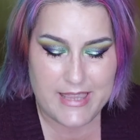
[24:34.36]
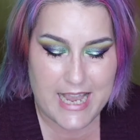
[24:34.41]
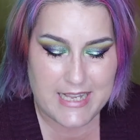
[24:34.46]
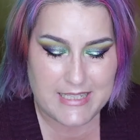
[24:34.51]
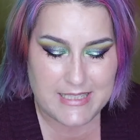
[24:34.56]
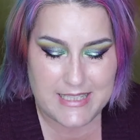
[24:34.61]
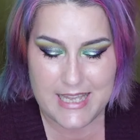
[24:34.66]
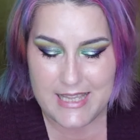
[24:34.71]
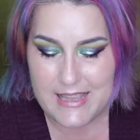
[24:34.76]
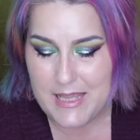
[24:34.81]
With
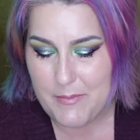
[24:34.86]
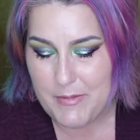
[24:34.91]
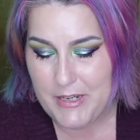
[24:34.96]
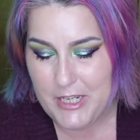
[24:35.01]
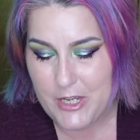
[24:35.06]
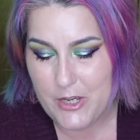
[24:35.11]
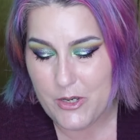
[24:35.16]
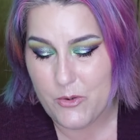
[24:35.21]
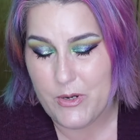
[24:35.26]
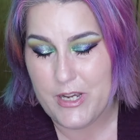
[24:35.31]
that said, let
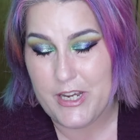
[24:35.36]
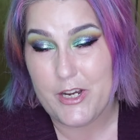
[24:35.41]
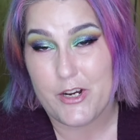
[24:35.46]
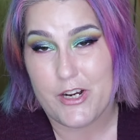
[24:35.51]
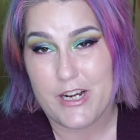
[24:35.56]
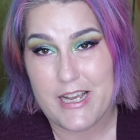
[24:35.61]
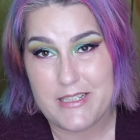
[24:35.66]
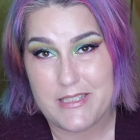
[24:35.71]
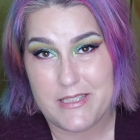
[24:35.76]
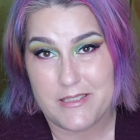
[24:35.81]
me know what
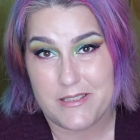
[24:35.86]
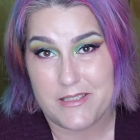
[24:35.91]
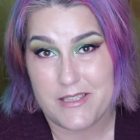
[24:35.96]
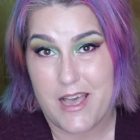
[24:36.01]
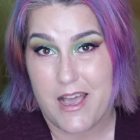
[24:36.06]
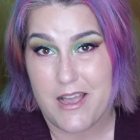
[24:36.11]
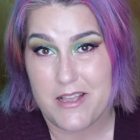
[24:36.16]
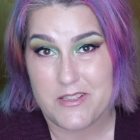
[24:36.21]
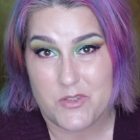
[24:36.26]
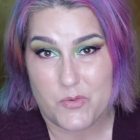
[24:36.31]
your guys'
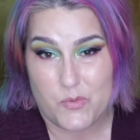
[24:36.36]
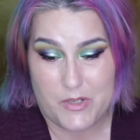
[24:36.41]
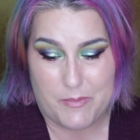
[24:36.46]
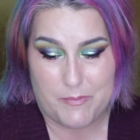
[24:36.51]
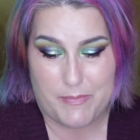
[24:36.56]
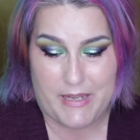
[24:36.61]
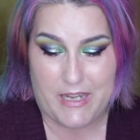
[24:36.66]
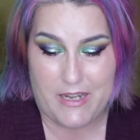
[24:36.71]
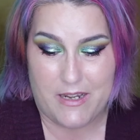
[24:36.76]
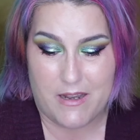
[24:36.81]
thoughts
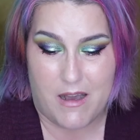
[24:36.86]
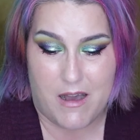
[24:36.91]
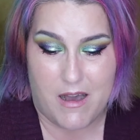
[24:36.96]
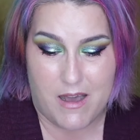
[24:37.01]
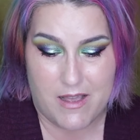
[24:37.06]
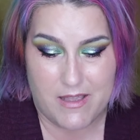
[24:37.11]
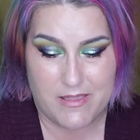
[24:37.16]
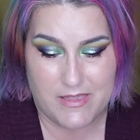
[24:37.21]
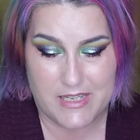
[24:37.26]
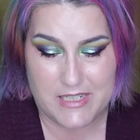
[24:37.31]
would be
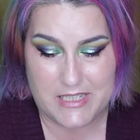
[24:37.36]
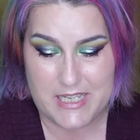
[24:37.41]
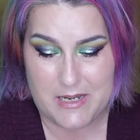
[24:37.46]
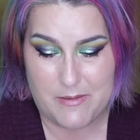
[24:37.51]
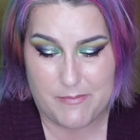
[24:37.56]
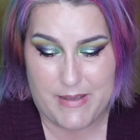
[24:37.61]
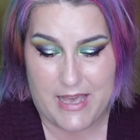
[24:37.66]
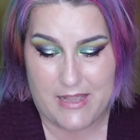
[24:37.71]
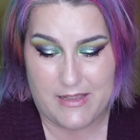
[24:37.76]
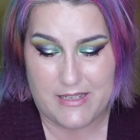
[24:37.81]
on the
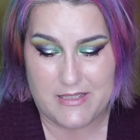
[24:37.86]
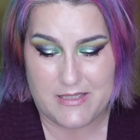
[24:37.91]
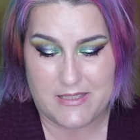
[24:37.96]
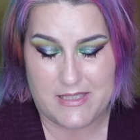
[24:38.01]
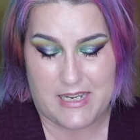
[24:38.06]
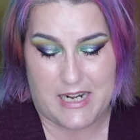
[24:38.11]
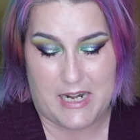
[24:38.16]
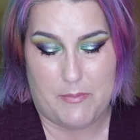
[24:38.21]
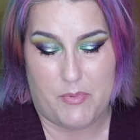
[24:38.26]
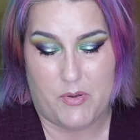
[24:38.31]
10 palettes
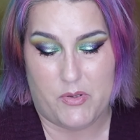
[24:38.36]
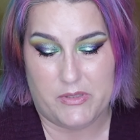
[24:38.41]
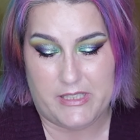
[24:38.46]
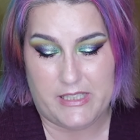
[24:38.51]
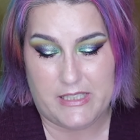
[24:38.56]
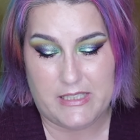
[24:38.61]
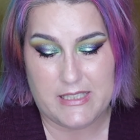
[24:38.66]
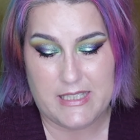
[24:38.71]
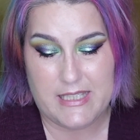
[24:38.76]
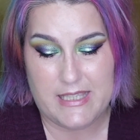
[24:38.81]
that I pulled
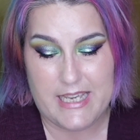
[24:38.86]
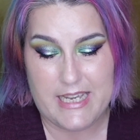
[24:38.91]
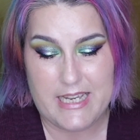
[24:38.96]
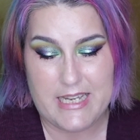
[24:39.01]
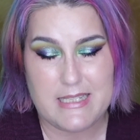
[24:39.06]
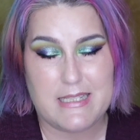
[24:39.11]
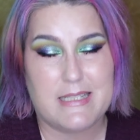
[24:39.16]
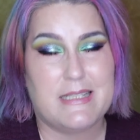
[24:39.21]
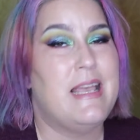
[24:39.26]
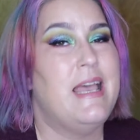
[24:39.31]
into
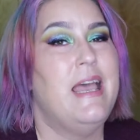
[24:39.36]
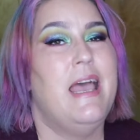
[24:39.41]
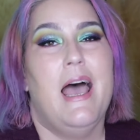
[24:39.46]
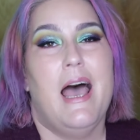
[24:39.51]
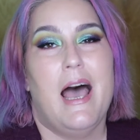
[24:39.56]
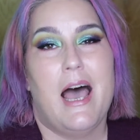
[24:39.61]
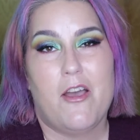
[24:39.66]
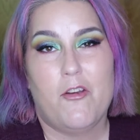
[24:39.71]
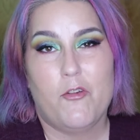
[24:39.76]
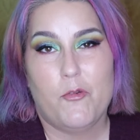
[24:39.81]
this.
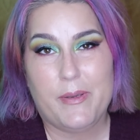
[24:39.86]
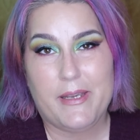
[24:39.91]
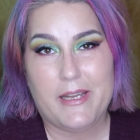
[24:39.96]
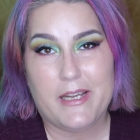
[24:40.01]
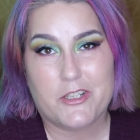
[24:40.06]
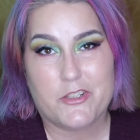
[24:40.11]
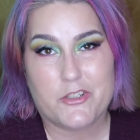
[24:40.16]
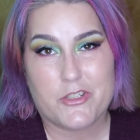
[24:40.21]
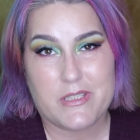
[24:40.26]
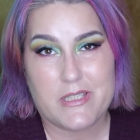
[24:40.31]
I would be
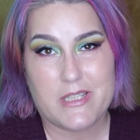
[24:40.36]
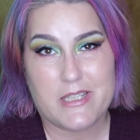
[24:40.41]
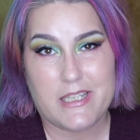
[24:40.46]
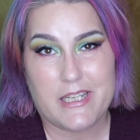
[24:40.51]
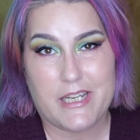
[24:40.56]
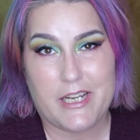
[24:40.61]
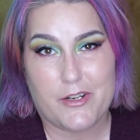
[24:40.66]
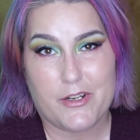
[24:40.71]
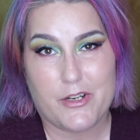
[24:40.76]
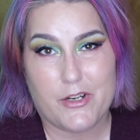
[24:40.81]
interested
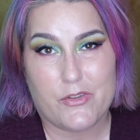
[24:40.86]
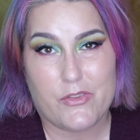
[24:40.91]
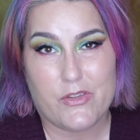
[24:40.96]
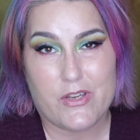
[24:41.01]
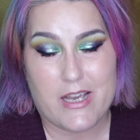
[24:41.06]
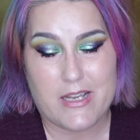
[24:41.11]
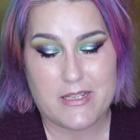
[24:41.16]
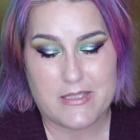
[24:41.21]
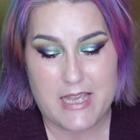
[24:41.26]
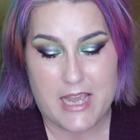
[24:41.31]
to hear your
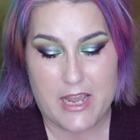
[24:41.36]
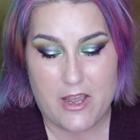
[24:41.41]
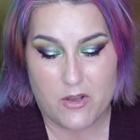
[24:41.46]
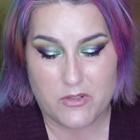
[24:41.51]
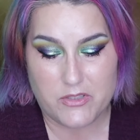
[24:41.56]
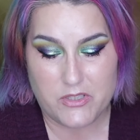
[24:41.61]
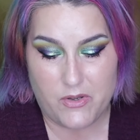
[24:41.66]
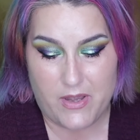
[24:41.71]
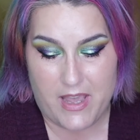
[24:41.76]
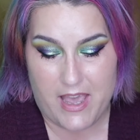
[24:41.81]
thoughts. I
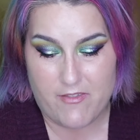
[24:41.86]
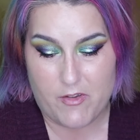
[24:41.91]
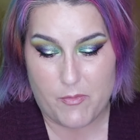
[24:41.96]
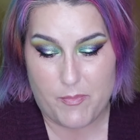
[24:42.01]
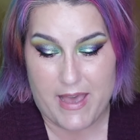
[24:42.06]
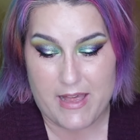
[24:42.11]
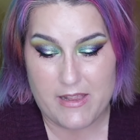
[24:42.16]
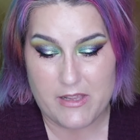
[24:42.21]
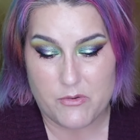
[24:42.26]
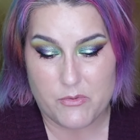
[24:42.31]
also have a
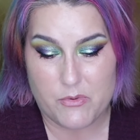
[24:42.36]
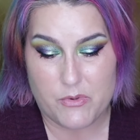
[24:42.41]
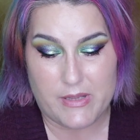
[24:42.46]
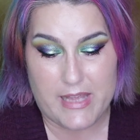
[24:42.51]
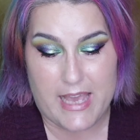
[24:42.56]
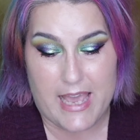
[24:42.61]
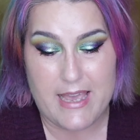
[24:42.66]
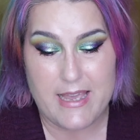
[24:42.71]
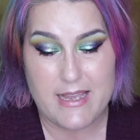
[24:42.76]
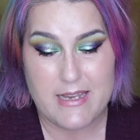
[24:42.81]
palette
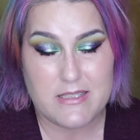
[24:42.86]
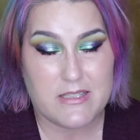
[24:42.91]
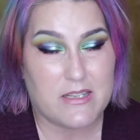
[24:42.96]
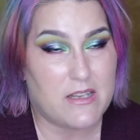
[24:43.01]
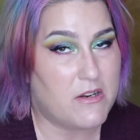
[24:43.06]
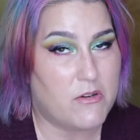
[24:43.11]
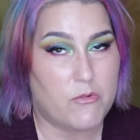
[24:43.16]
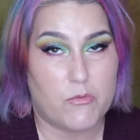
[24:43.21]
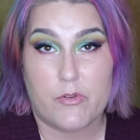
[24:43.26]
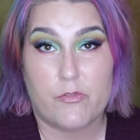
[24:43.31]
roulette
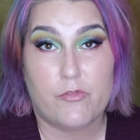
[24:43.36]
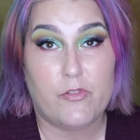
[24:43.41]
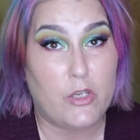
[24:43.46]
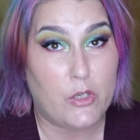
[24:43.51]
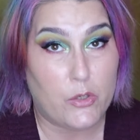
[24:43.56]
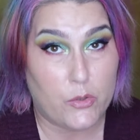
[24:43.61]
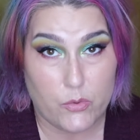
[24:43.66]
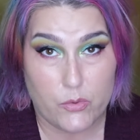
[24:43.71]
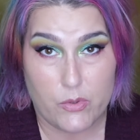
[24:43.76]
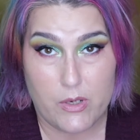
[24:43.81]
a
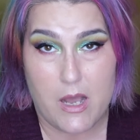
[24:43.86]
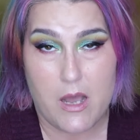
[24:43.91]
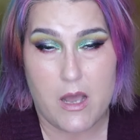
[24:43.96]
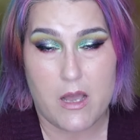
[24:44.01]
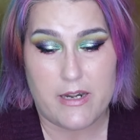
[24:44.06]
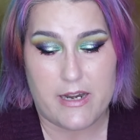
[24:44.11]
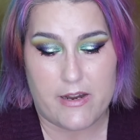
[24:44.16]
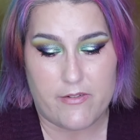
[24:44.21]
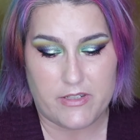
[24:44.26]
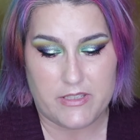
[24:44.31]
review
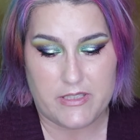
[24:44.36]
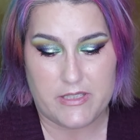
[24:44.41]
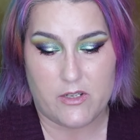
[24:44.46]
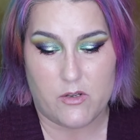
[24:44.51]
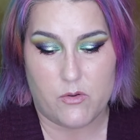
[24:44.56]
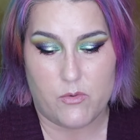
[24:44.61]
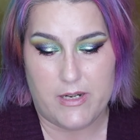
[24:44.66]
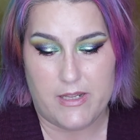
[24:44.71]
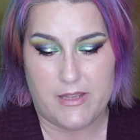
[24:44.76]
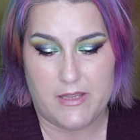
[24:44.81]
on every
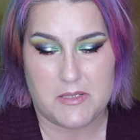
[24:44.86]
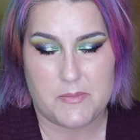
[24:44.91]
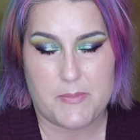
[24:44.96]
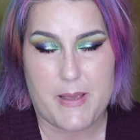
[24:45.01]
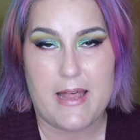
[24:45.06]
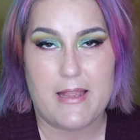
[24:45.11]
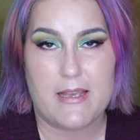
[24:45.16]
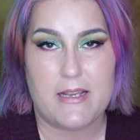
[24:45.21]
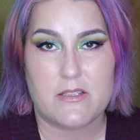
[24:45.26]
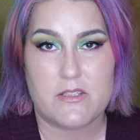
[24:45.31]
single one of these
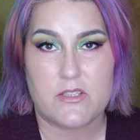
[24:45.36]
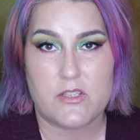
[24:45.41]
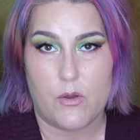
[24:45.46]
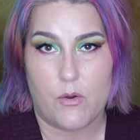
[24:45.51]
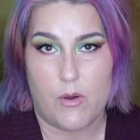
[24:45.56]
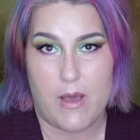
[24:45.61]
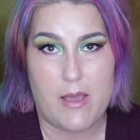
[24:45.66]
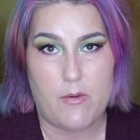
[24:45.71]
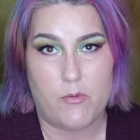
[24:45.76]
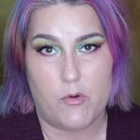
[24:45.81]
palettes,
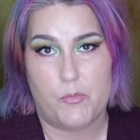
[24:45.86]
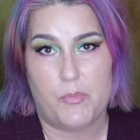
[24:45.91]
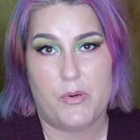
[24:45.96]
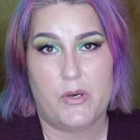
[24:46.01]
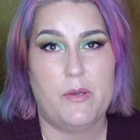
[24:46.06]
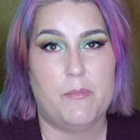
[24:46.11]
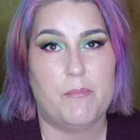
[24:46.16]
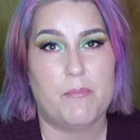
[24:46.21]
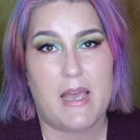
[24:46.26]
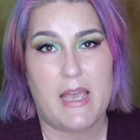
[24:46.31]
so I will
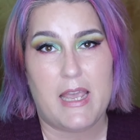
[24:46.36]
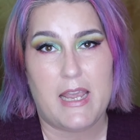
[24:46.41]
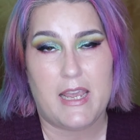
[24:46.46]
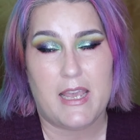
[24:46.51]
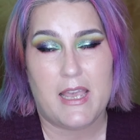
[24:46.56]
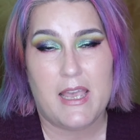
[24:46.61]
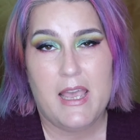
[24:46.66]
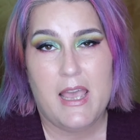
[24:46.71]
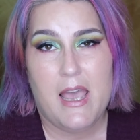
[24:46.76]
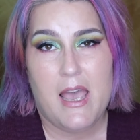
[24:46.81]
put
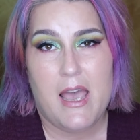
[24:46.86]
my